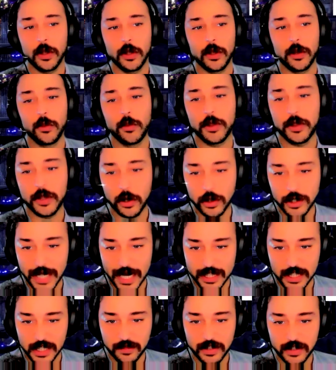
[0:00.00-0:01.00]
with those
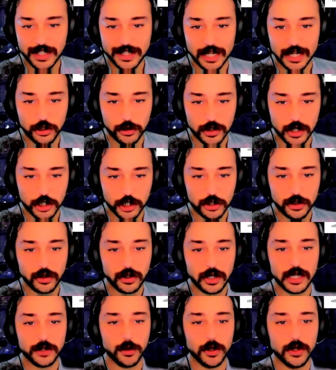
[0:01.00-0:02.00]
activities that traditionally,
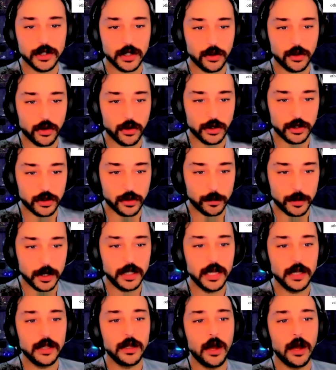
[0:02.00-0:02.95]
as well as according to opinion,